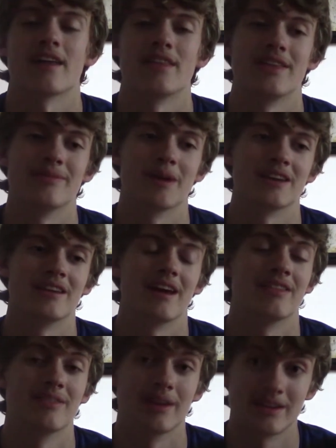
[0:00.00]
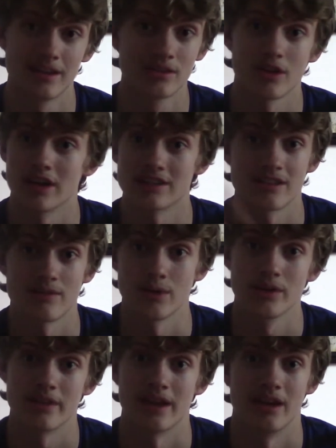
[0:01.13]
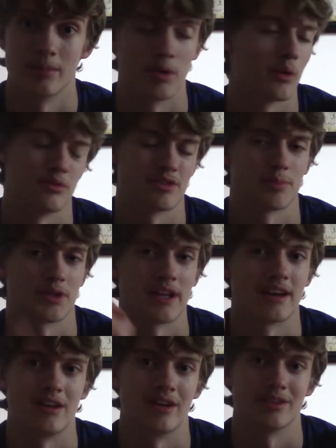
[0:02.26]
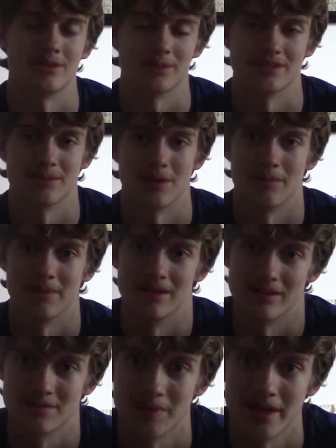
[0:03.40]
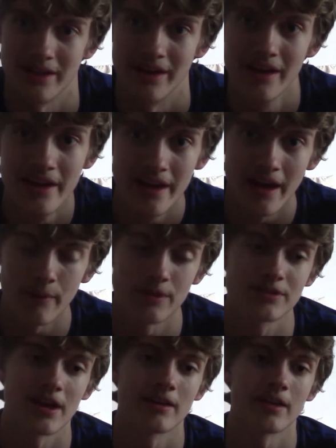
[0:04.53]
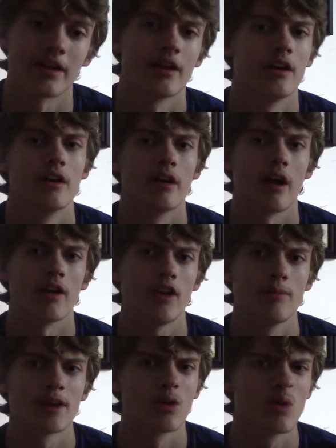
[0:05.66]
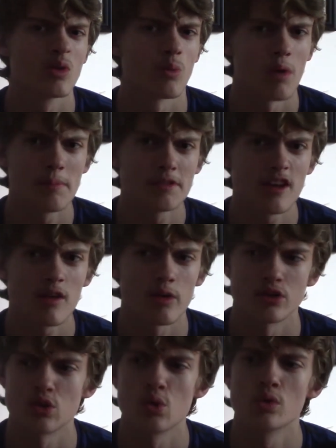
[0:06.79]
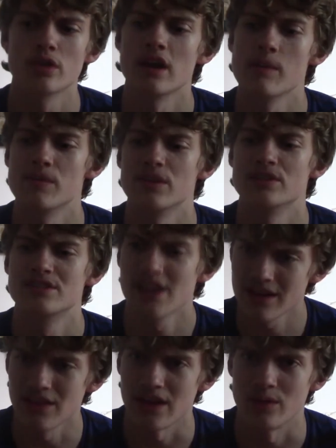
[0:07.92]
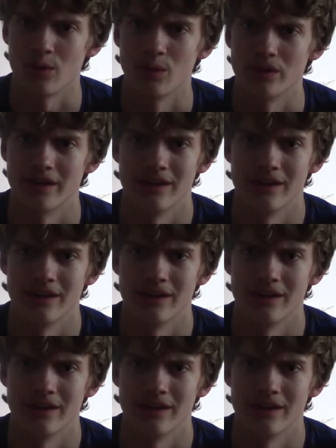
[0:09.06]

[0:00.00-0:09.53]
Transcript: And then my teacher, I guess, never heard of that number, or was just pretending not to because he wanted me to explain it. And was saying, like, are you talking about Google the website, or is Google the name of the stick that you're holding?